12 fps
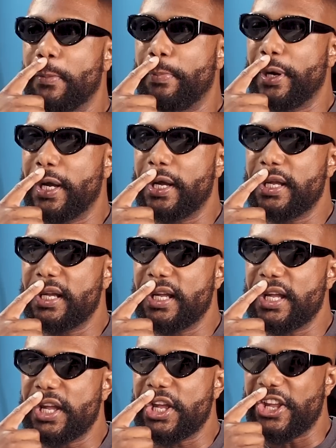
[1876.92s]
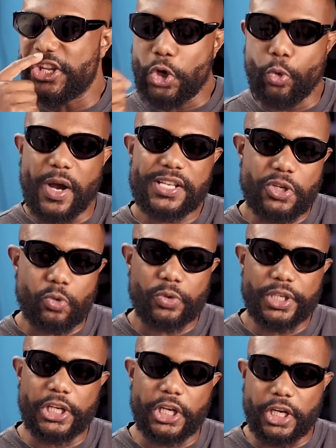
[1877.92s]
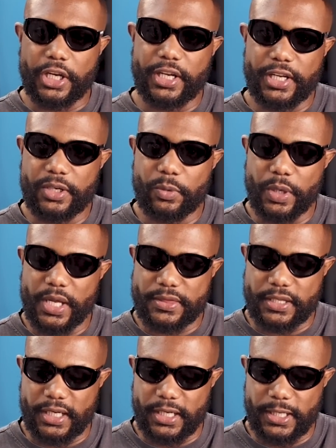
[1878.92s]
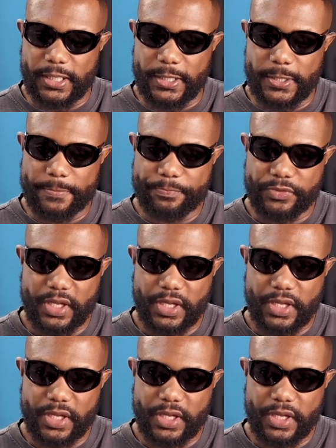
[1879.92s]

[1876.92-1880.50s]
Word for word: But you wasn't really good with uh,